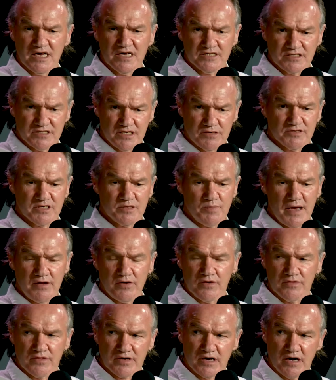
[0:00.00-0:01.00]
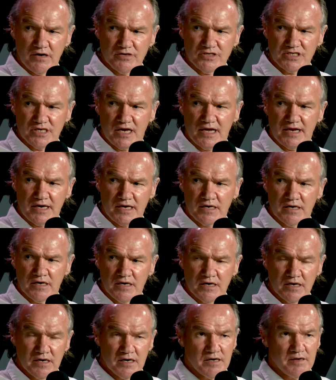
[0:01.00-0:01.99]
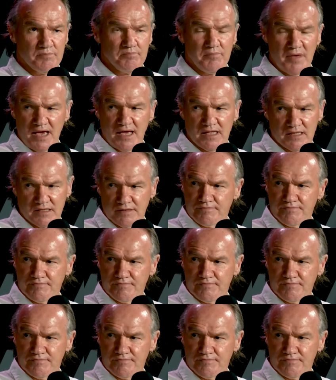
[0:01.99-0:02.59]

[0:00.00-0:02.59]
So it's about her negotiating men.